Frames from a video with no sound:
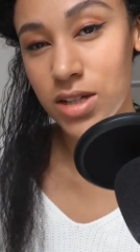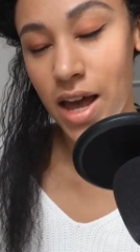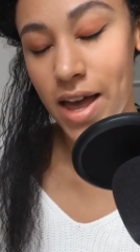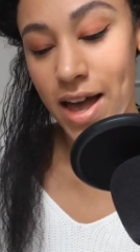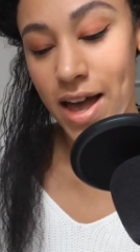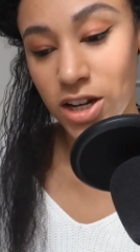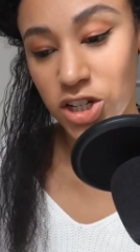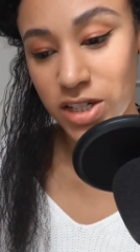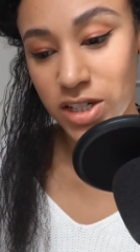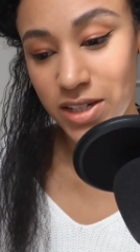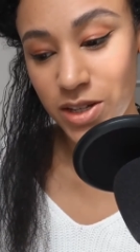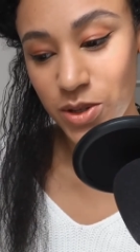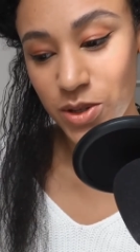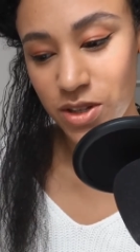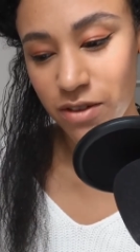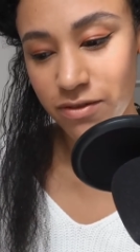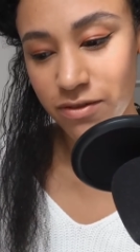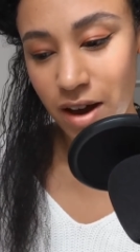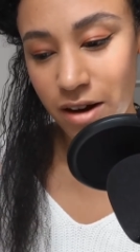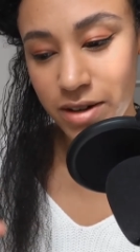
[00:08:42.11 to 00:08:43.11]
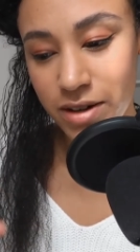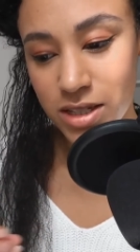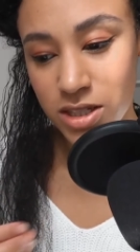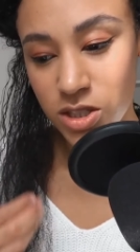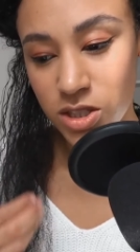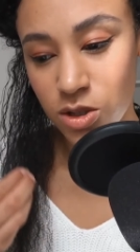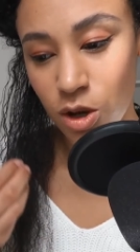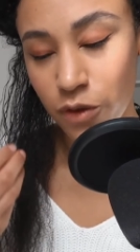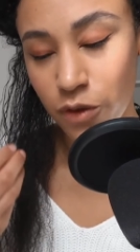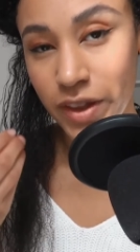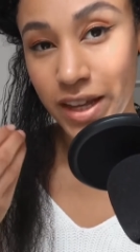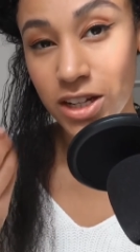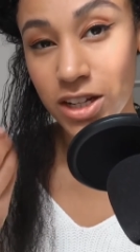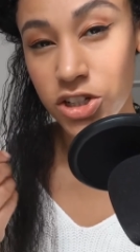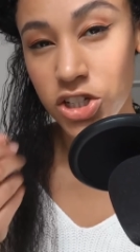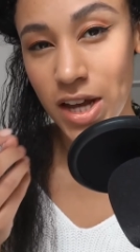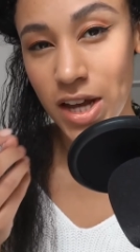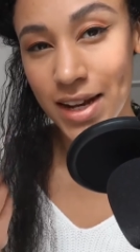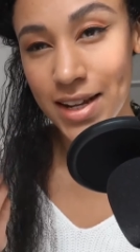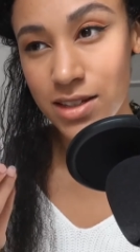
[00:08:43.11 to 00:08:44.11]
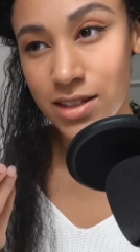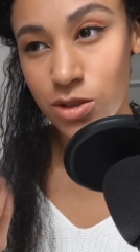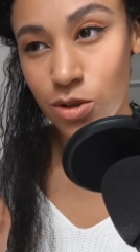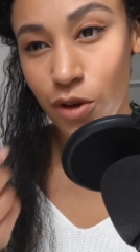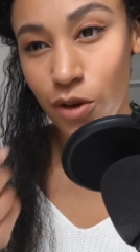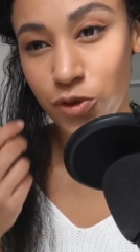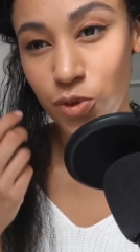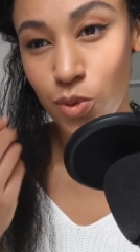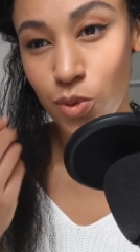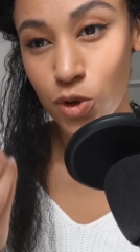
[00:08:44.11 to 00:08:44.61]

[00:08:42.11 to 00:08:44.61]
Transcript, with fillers: I actually used a very soft, like a jelly soft,